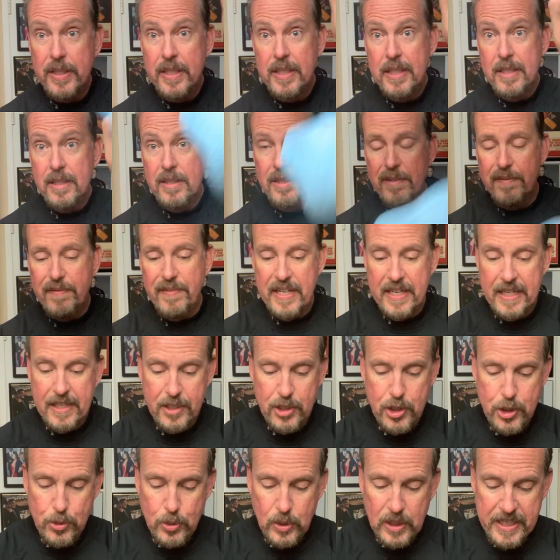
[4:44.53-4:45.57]
into the
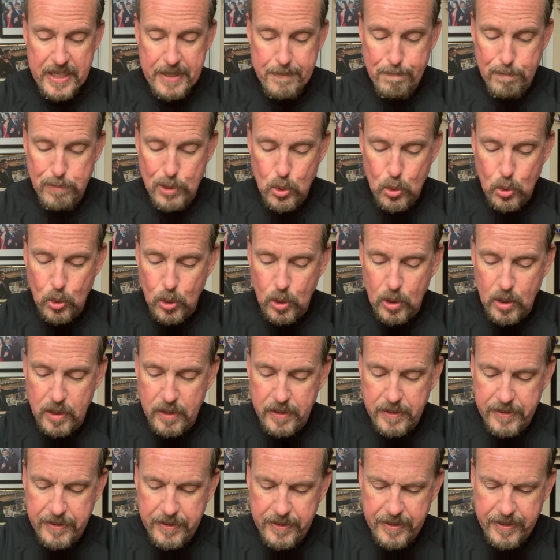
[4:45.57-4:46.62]
Vanyulay bowl.
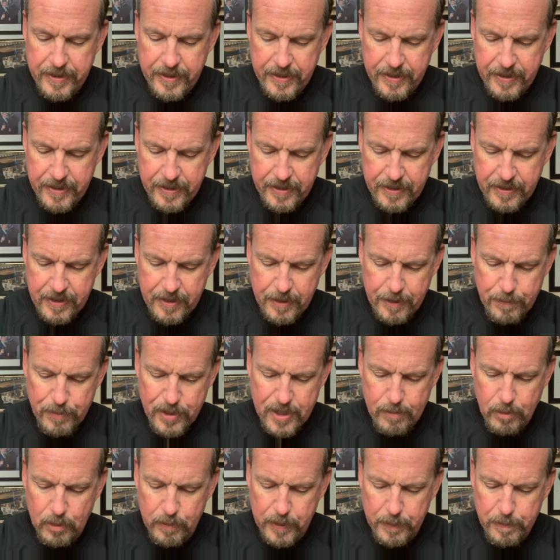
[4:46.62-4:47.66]

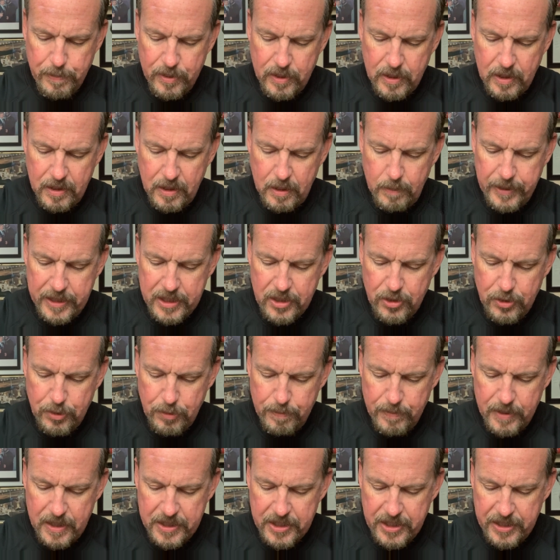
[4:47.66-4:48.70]
Probably put a little bit too
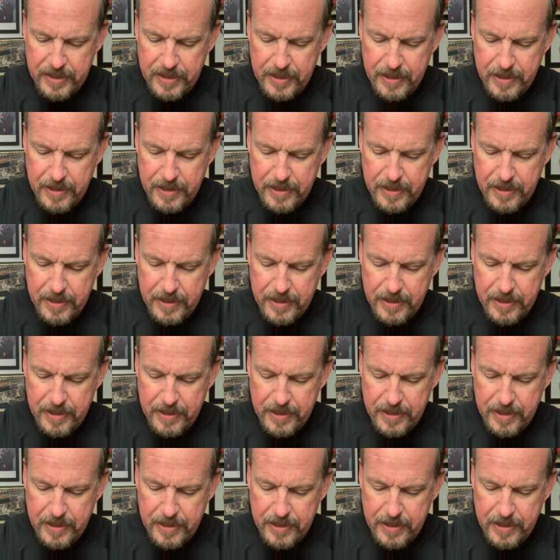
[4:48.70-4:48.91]
much in